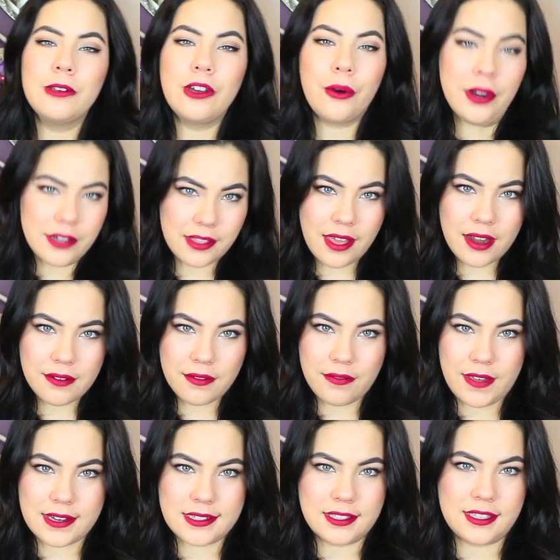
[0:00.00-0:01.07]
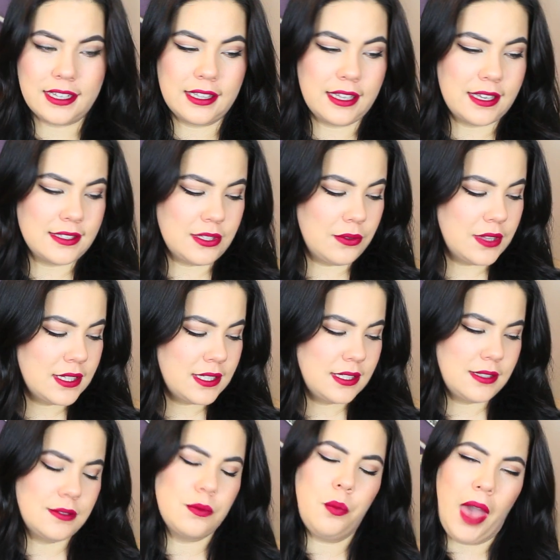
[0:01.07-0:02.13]
been going to a lot of events lately, so this
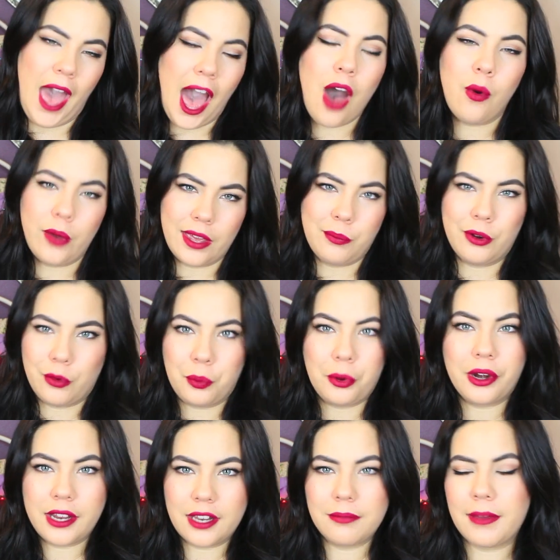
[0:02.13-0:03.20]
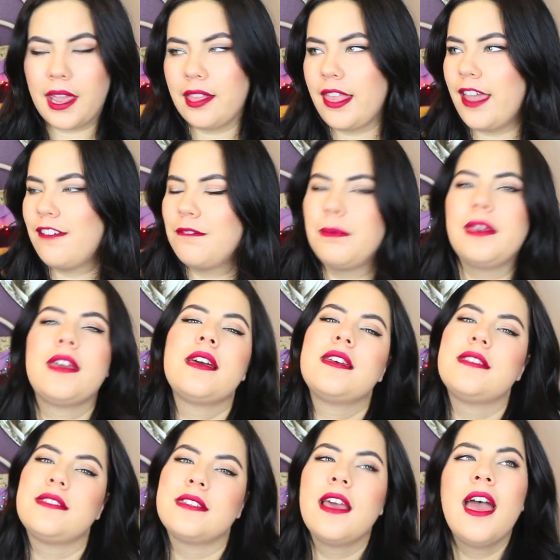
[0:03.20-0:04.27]
is how it would work in my life
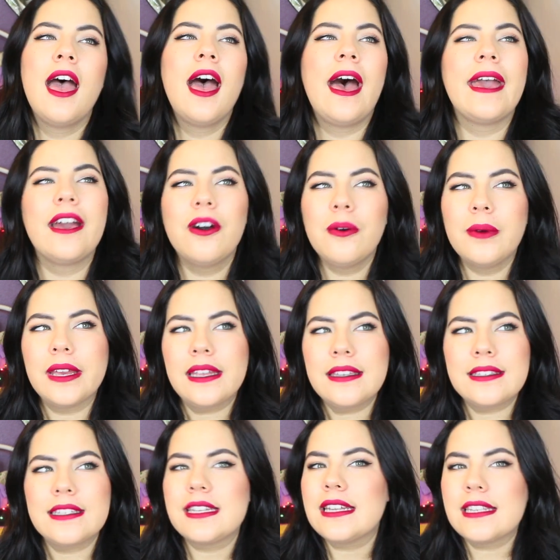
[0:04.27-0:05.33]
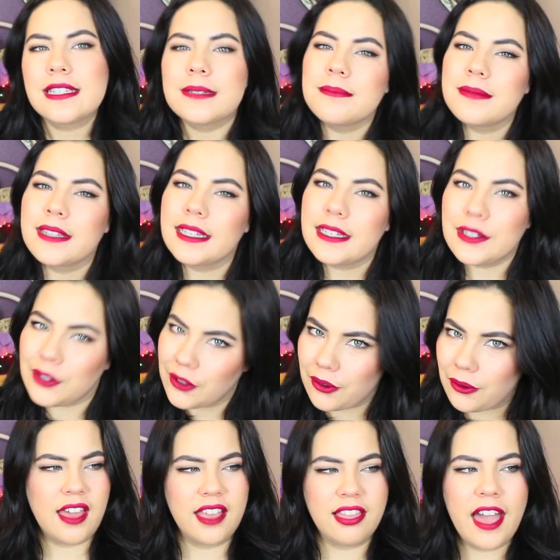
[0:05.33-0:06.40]
because I always need something
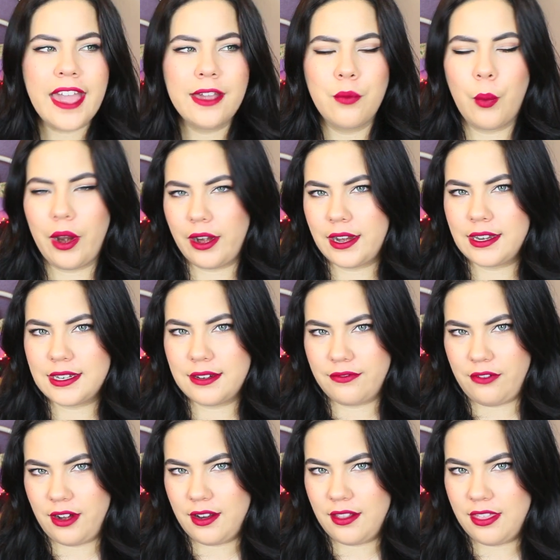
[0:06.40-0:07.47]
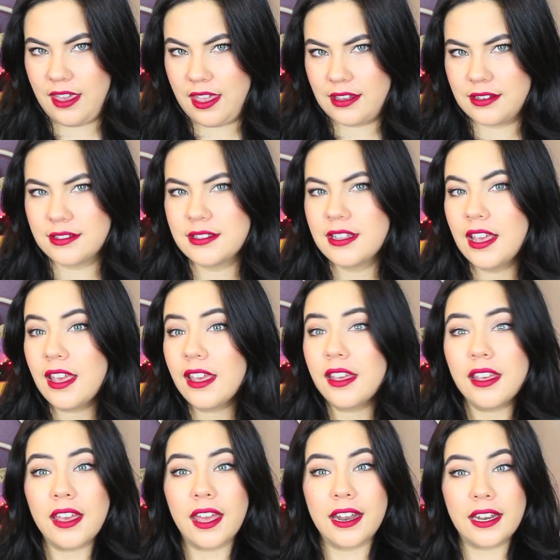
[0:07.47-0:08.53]
new. I like wearing different things
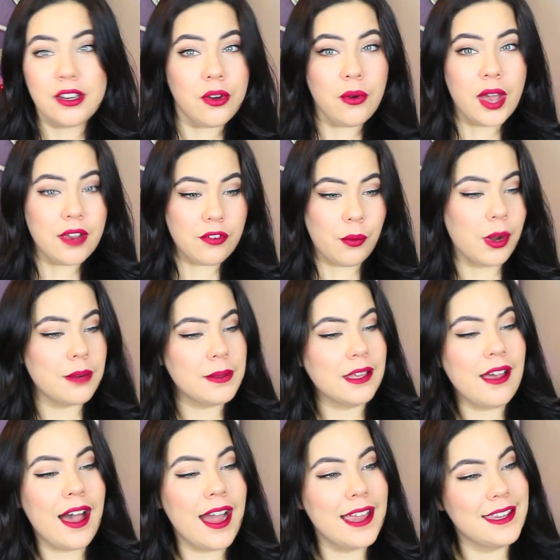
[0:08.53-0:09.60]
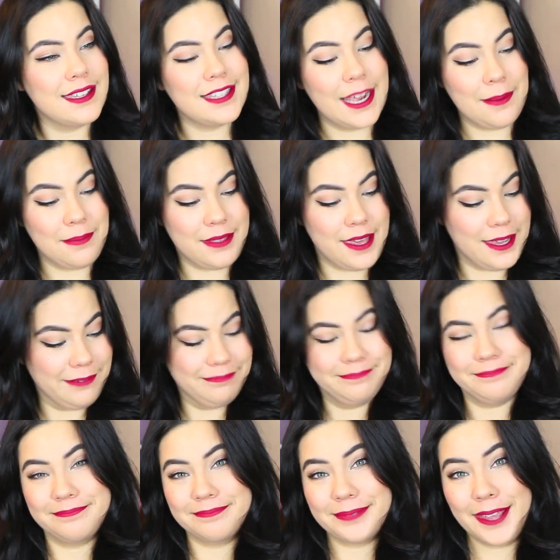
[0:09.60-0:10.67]
and I don't ever want to be caught in the same thing.
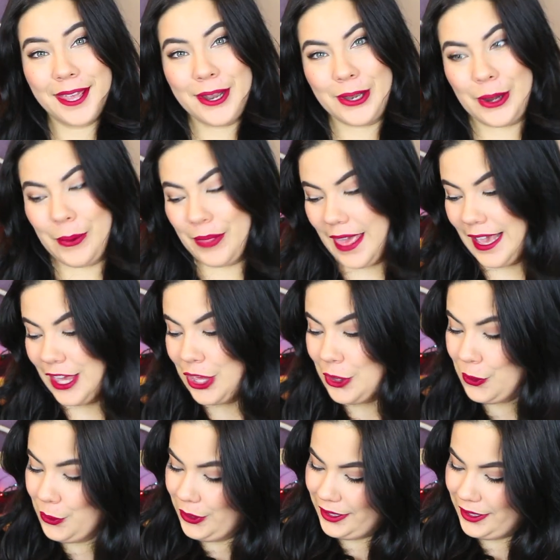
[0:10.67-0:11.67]
No thank you.